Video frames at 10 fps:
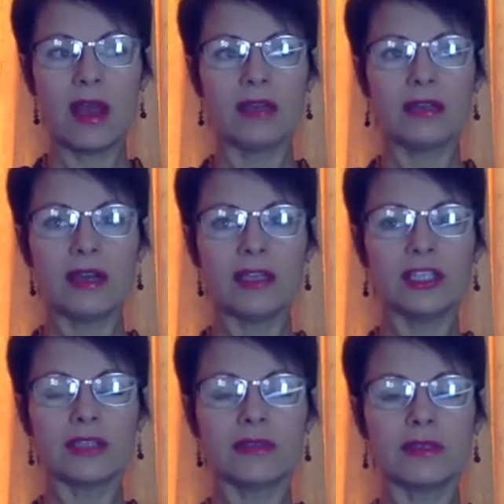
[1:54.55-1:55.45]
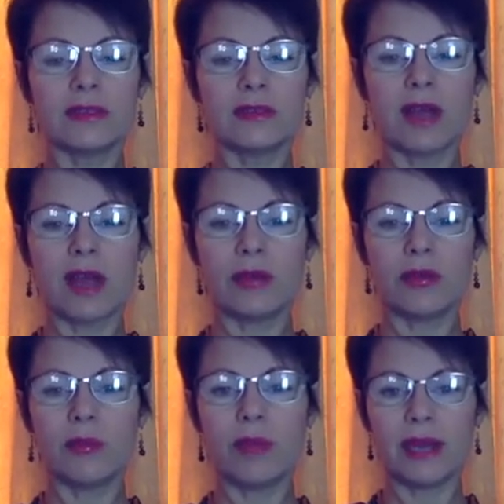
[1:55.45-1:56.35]
Unconscious is how
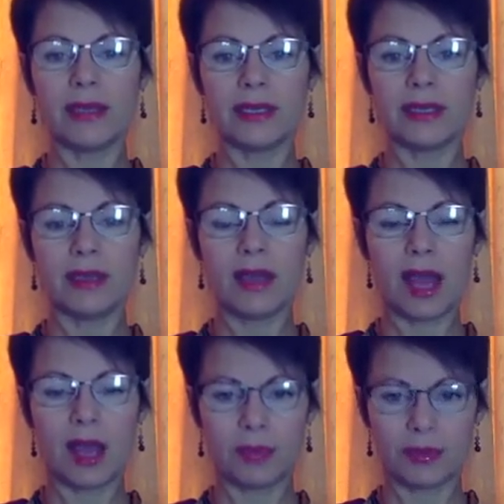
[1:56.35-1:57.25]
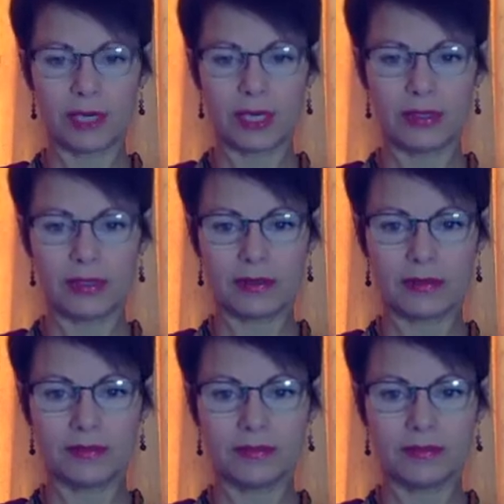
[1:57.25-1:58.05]
your body operates.